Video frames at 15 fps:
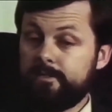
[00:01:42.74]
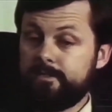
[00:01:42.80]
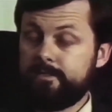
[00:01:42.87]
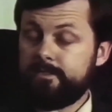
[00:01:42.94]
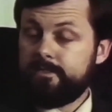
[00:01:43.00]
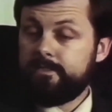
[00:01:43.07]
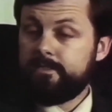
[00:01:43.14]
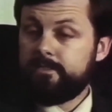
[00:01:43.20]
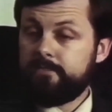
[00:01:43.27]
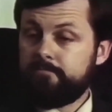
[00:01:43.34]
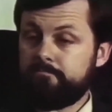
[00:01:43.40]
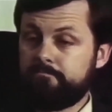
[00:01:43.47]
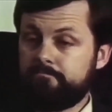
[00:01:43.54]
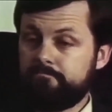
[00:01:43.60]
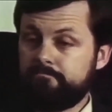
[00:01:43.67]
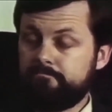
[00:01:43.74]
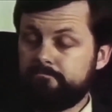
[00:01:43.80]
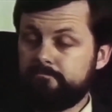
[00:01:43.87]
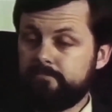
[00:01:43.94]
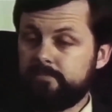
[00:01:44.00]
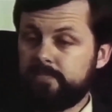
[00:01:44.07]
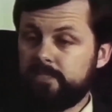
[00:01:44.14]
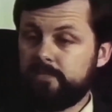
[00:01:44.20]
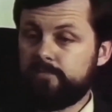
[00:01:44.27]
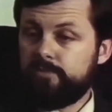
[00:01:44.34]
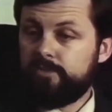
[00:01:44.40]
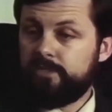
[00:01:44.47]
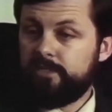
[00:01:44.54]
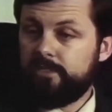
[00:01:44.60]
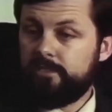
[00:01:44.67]
And then um, I
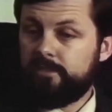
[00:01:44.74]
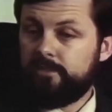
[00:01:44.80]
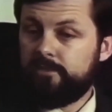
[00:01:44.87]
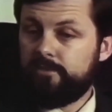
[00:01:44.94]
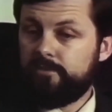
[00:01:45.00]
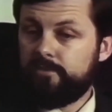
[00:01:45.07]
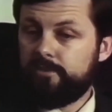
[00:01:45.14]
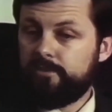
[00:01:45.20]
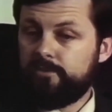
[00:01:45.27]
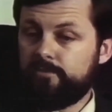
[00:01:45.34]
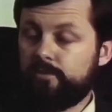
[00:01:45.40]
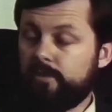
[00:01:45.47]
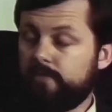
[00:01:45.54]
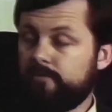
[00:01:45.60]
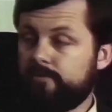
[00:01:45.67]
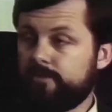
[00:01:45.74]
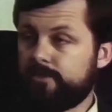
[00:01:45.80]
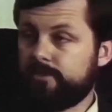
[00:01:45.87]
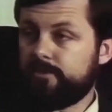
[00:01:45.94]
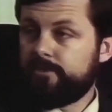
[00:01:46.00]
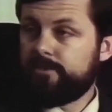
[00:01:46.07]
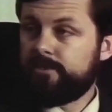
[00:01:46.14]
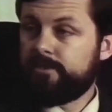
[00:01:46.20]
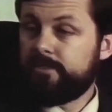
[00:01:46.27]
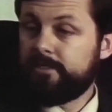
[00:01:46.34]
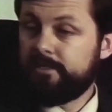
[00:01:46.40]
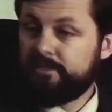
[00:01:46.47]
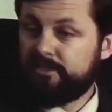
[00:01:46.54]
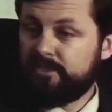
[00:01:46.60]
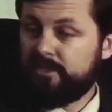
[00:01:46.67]
proceeded to uh, do private research
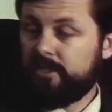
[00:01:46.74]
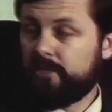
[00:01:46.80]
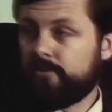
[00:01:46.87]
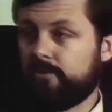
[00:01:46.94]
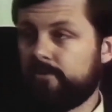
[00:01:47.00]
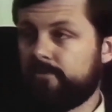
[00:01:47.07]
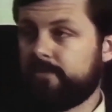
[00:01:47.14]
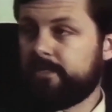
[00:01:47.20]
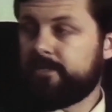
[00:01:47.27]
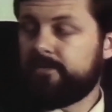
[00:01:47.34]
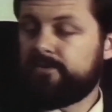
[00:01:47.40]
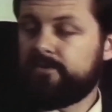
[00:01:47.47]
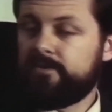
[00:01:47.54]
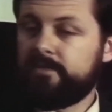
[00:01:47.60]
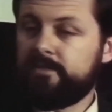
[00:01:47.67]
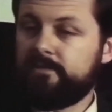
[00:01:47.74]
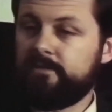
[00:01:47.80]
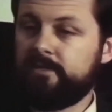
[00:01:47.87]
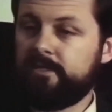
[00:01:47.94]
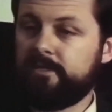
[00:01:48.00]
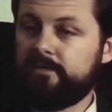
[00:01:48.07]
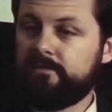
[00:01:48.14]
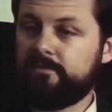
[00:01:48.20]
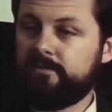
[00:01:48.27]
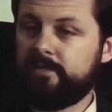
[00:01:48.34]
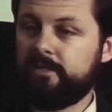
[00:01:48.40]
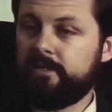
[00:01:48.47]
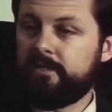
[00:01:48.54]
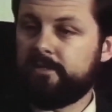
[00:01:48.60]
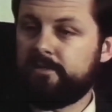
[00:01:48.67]
in this electrogravitics, uh, thinking
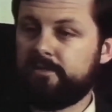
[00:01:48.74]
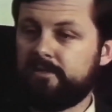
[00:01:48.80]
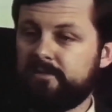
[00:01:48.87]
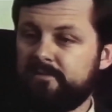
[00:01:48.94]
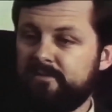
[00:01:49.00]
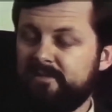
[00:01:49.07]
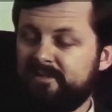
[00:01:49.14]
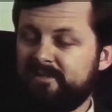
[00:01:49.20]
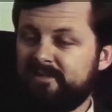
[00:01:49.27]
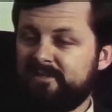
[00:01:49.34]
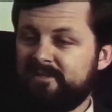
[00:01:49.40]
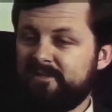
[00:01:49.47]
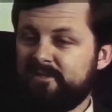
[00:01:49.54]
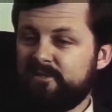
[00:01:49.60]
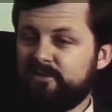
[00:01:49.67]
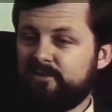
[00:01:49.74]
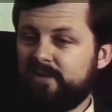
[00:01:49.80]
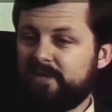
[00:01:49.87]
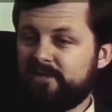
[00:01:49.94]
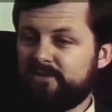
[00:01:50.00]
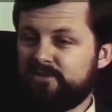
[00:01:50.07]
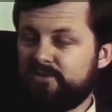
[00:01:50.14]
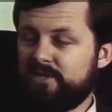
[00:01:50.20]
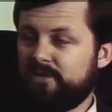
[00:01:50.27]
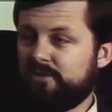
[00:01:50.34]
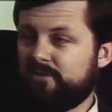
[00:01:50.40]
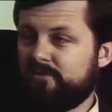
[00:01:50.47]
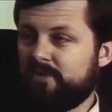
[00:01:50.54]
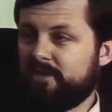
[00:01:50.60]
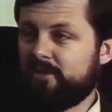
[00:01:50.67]
that I had uh, cracked the
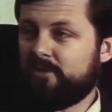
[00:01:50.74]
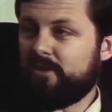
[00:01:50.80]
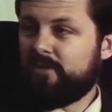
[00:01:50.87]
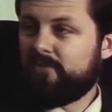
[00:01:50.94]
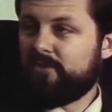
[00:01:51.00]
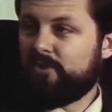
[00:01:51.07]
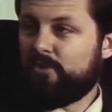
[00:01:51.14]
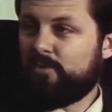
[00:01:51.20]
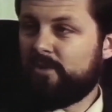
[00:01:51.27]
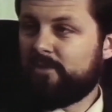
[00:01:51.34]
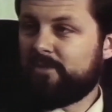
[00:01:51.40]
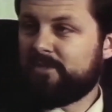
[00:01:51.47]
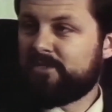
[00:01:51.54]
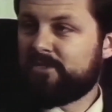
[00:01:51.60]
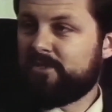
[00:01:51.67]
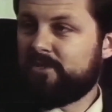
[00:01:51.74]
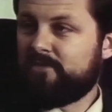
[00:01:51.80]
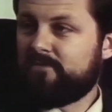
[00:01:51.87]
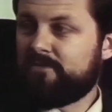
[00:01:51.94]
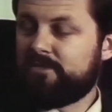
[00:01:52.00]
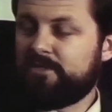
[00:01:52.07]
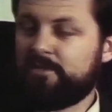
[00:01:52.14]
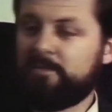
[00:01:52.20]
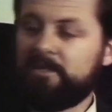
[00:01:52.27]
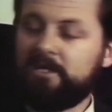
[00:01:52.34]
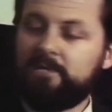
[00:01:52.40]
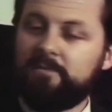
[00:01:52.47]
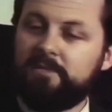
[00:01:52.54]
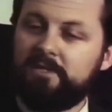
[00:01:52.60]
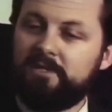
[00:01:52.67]
secret of anti-gravity all by myself and
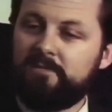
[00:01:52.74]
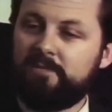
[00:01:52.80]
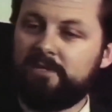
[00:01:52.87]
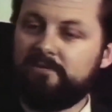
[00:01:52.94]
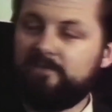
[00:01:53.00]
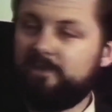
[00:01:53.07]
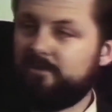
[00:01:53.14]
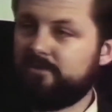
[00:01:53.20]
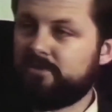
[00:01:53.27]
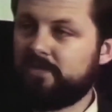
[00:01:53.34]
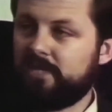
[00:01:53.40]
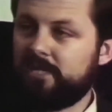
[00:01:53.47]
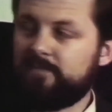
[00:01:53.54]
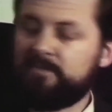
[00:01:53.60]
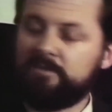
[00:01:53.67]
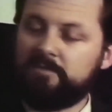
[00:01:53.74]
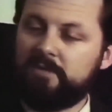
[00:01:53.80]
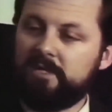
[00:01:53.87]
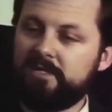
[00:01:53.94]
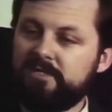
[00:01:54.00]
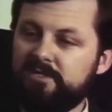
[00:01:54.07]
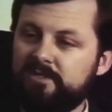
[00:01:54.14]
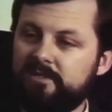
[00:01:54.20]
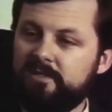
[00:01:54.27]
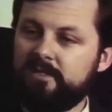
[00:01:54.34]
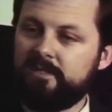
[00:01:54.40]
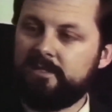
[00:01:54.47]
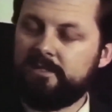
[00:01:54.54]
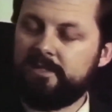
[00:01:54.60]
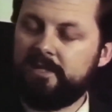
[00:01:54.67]
jumping up and down in my father's labs and mines in,
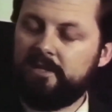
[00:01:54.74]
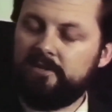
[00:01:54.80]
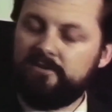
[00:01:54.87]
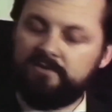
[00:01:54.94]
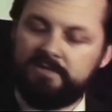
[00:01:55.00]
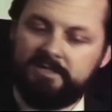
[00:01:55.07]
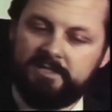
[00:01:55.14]
in Dallas.